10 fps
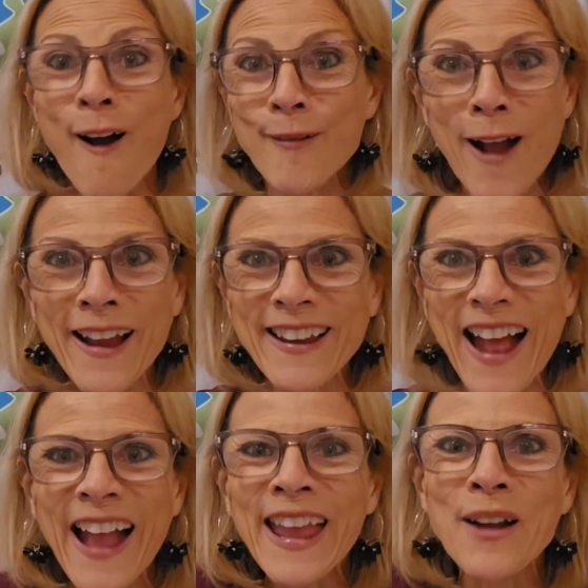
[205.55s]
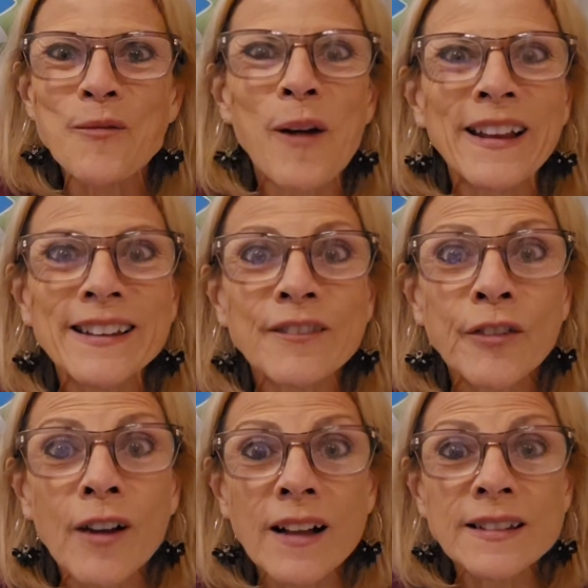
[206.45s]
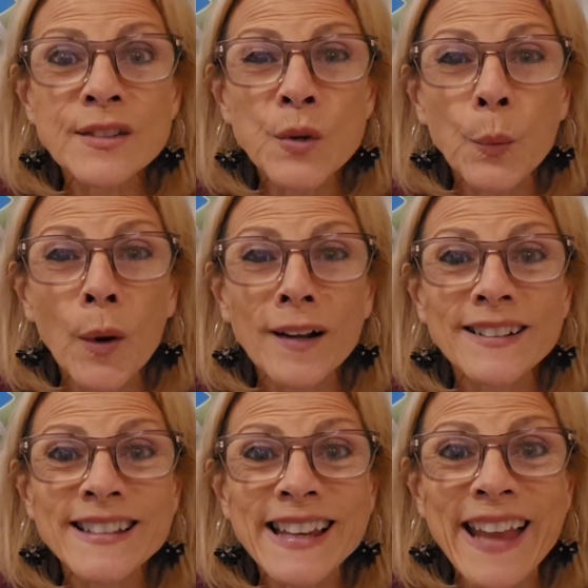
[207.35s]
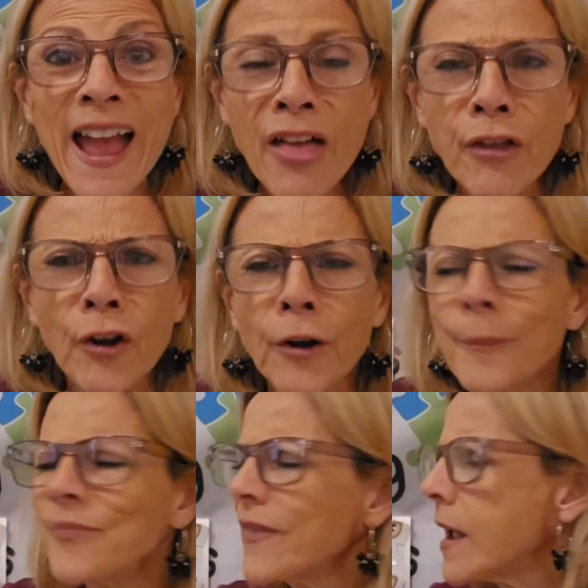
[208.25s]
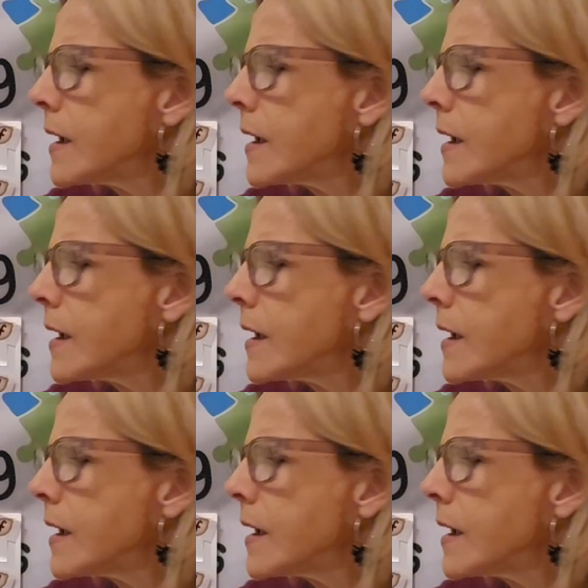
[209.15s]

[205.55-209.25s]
All right. I can't wait for us to work together.